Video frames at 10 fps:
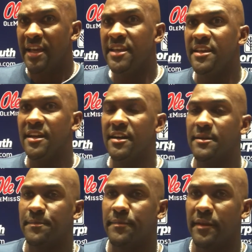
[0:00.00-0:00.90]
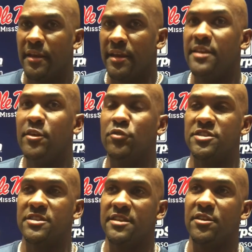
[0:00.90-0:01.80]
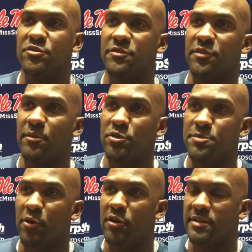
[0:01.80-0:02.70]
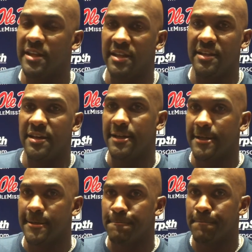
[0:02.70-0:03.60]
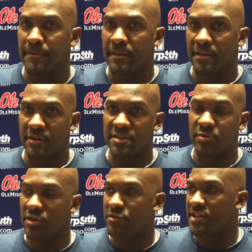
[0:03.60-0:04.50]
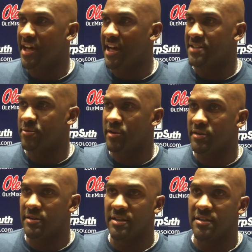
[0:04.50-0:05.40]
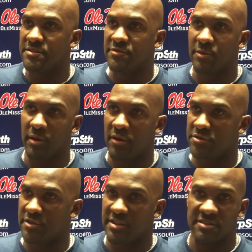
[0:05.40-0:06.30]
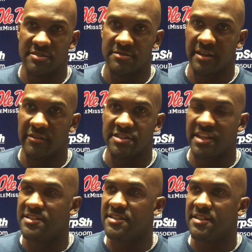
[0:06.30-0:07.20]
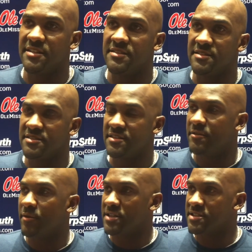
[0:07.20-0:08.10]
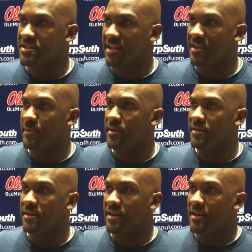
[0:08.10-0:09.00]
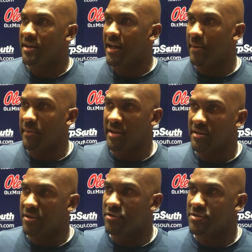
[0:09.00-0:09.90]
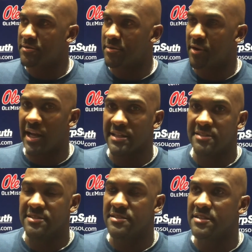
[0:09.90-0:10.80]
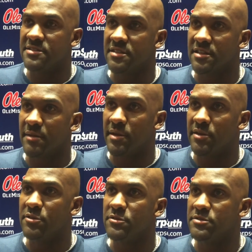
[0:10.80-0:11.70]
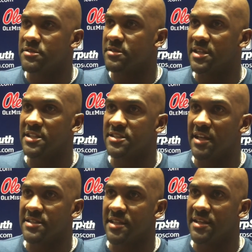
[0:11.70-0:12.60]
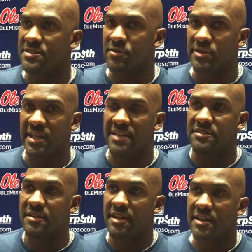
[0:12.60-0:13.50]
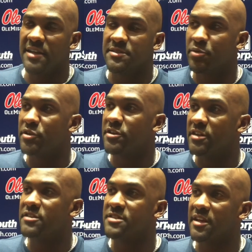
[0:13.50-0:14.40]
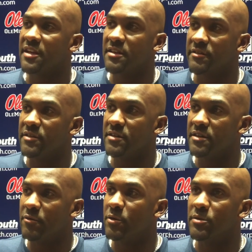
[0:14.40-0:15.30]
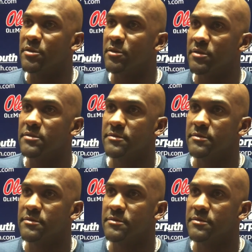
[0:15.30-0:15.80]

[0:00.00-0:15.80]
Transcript: He knows it. He knows it for the most part. He's one of those guys where he loves football. So he's every chance he gets, he's in there watching tape, and I make notes from practice, and he's looking at my notes and things like that. So he has a pretty good understanding of what we're doing.